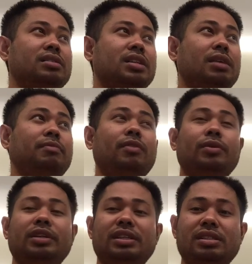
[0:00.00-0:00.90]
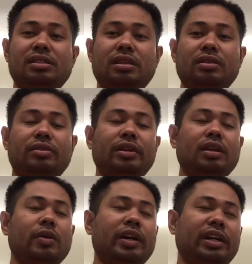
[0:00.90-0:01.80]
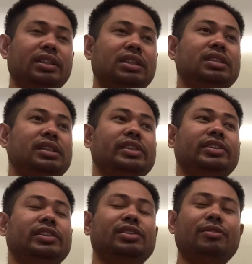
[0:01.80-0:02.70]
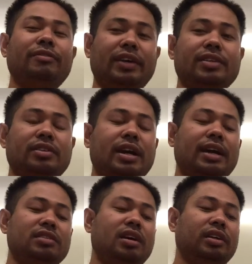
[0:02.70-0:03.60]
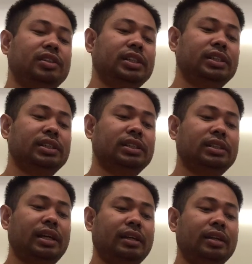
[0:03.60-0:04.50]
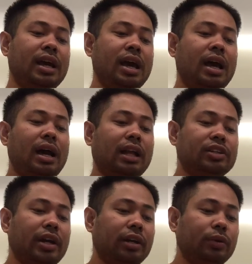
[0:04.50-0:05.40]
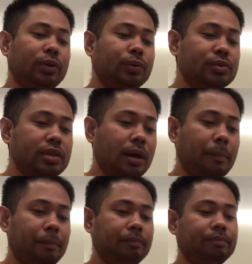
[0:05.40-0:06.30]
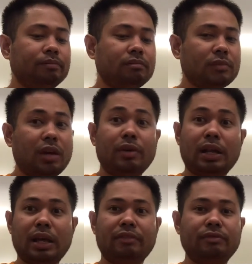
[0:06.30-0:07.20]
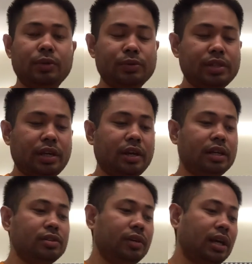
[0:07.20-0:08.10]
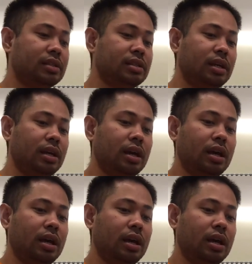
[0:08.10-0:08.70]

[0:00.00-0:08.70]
keep focused during the quarantine season is to fix your eyes on Jesus. And I'll share to you some, I'll have notes here as you can see,